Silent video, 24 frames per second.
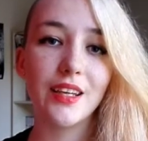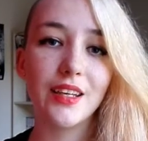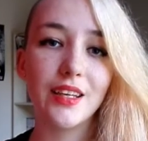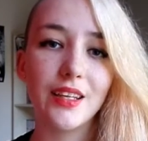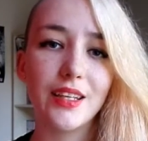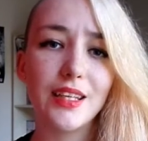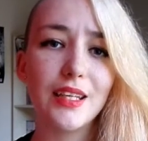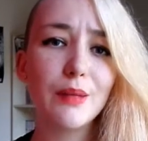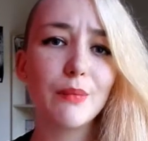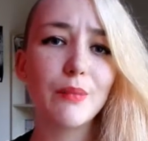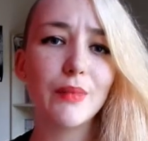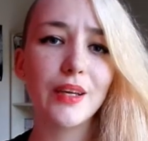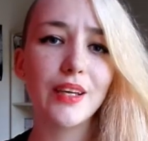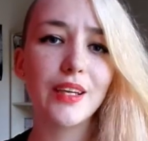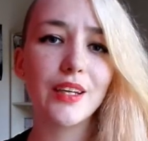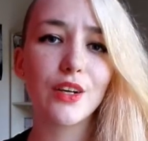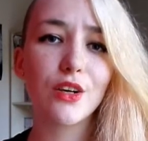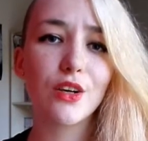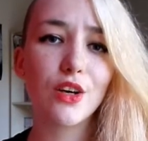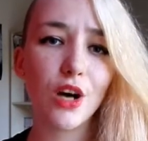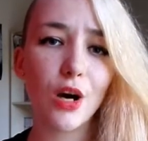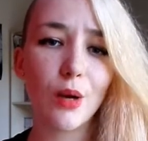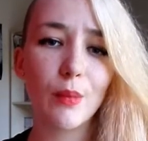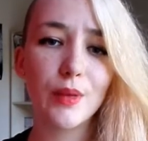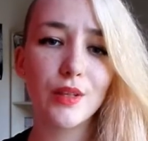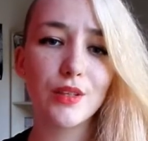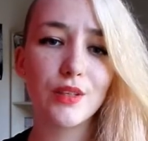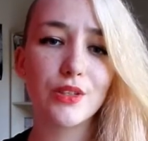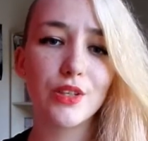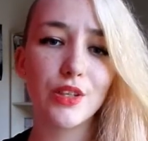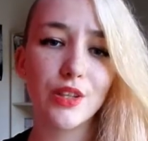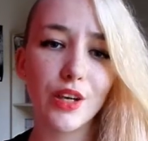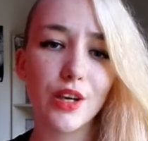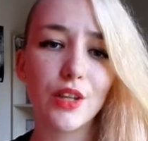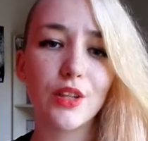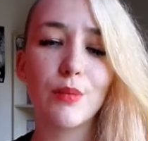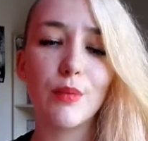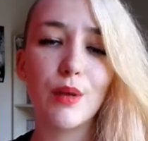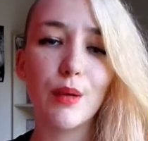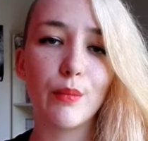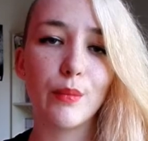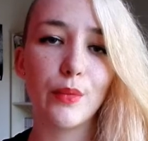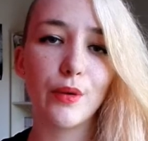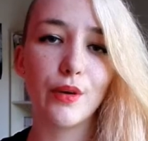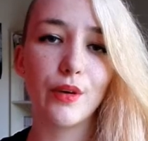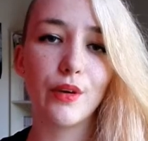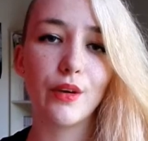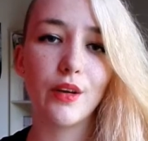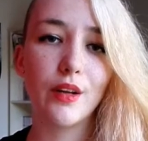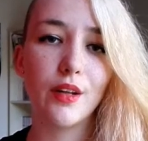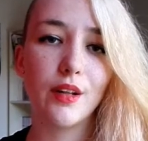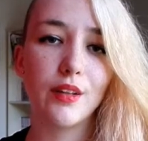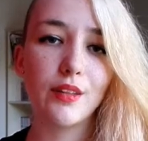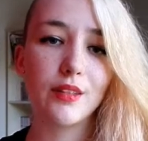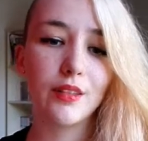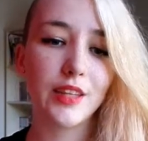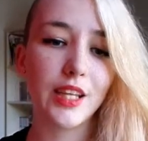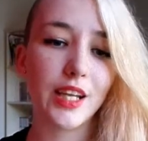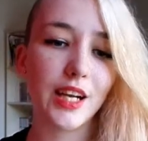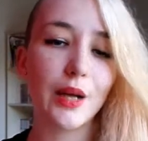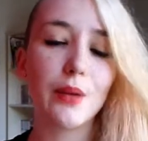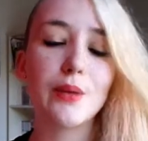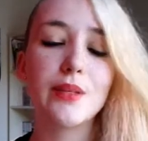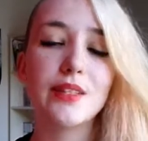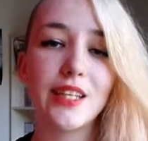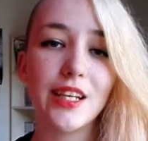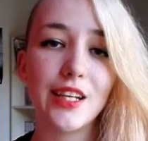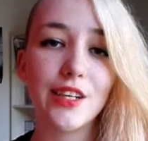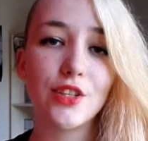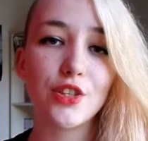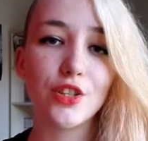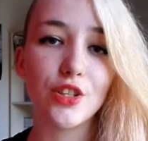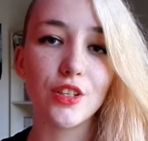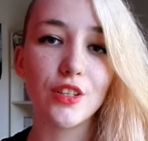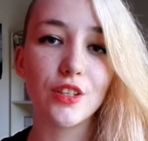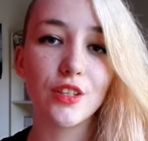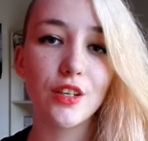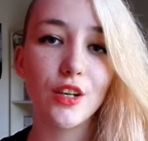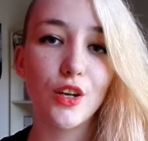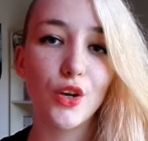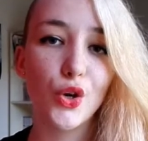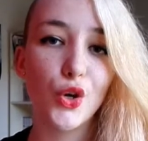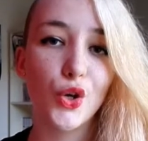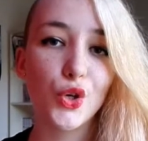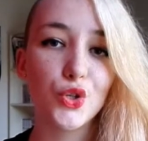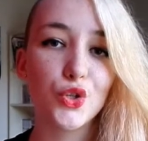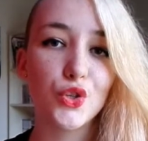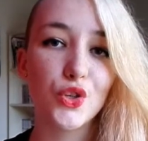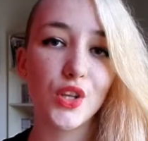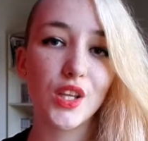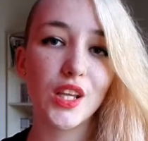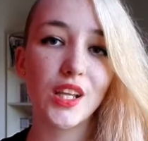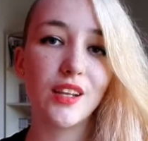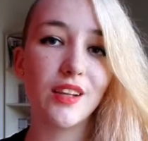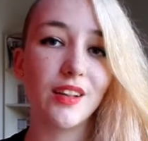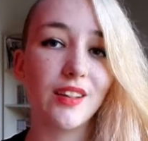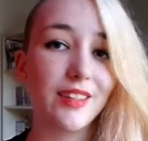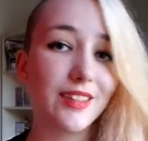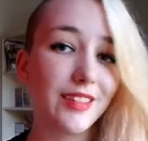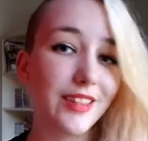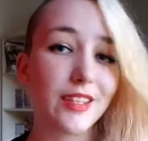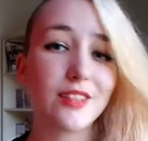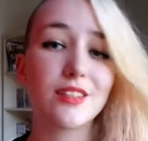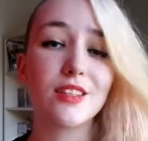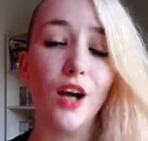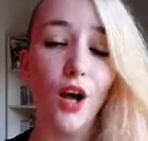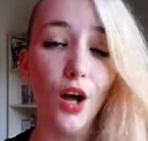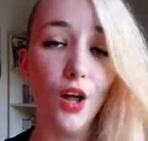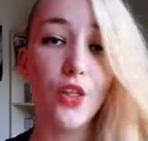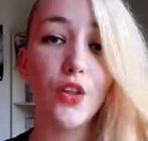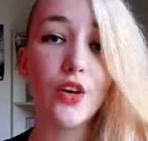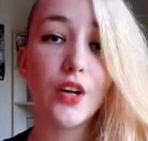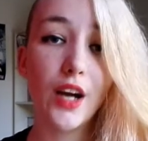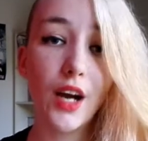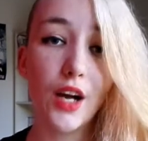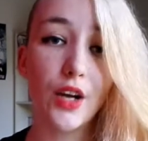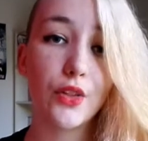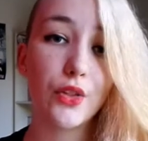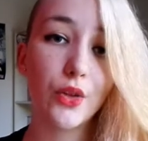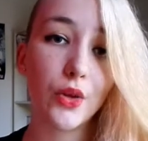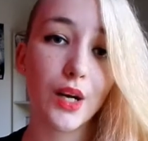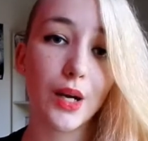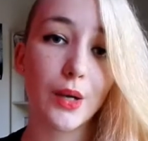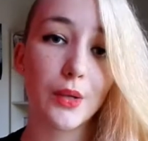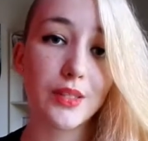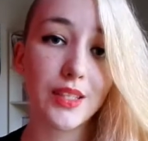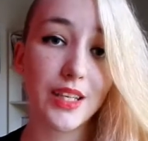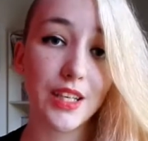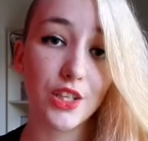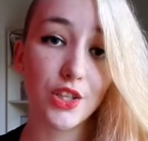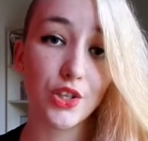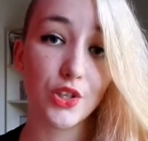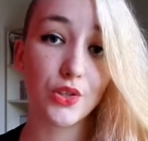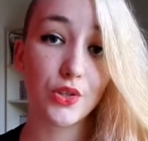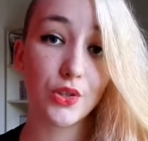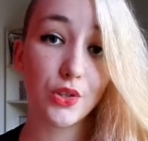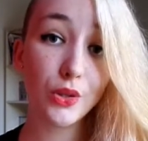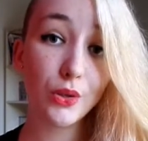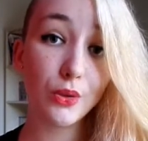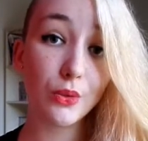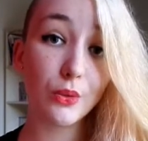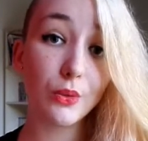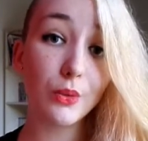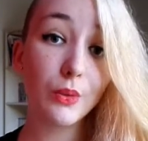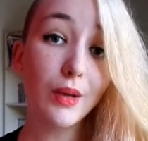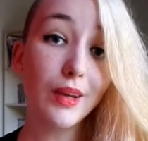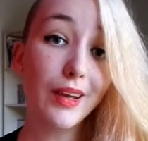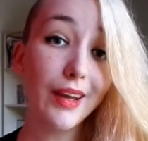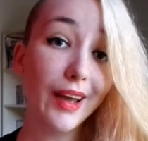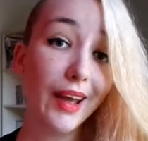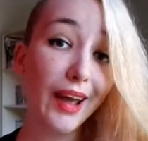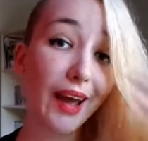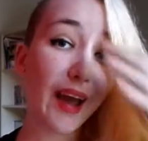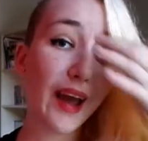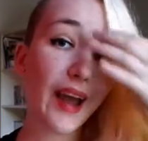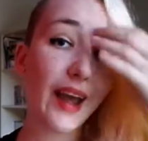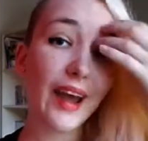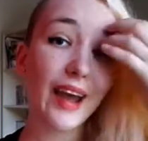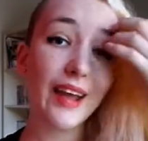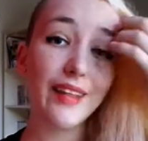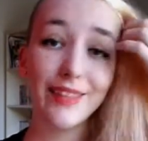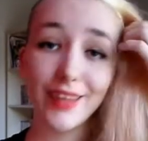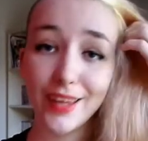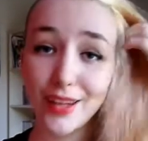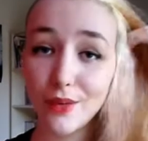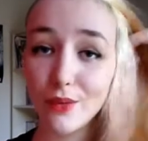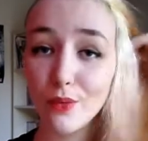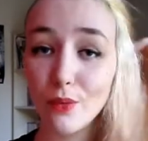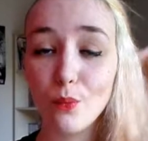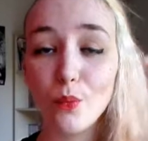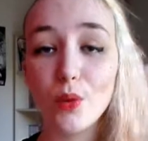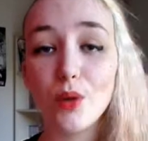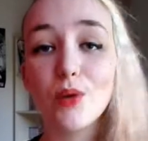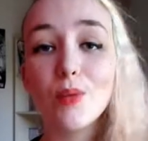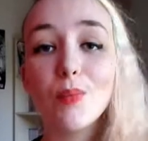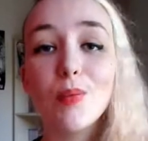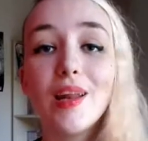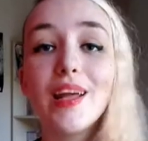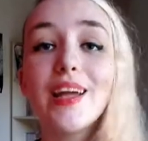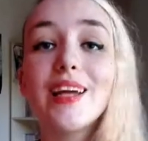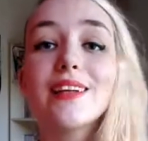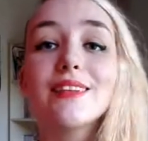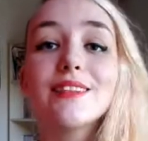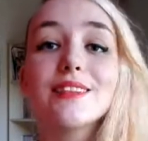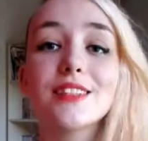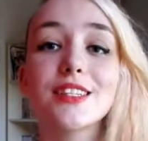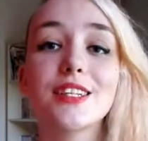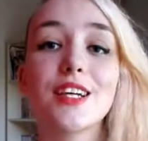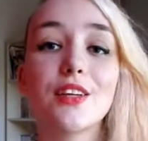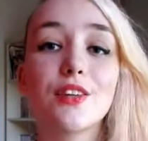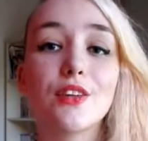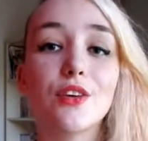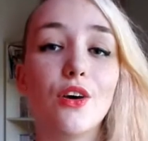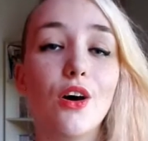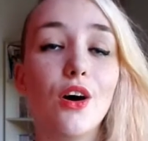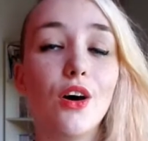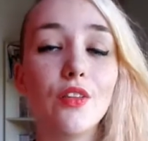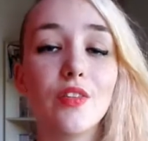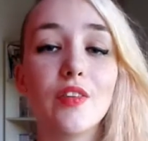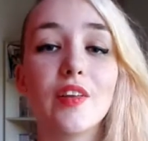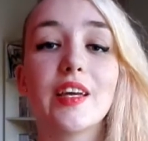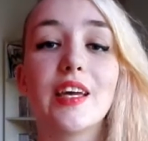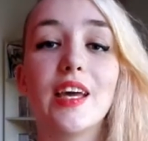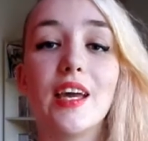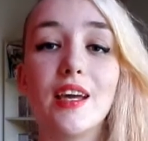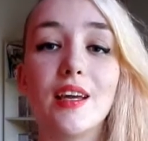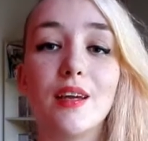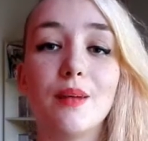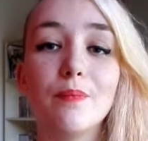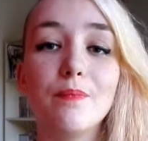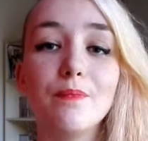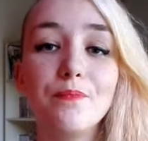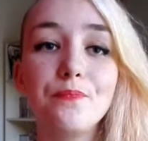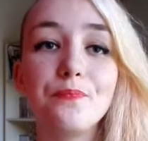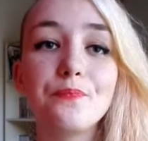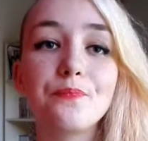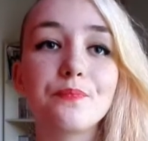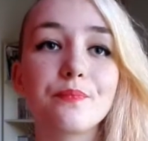he made a comment to the other member that I was Asian. So then this other guy thought I was Asian too. And then we were playing together on the game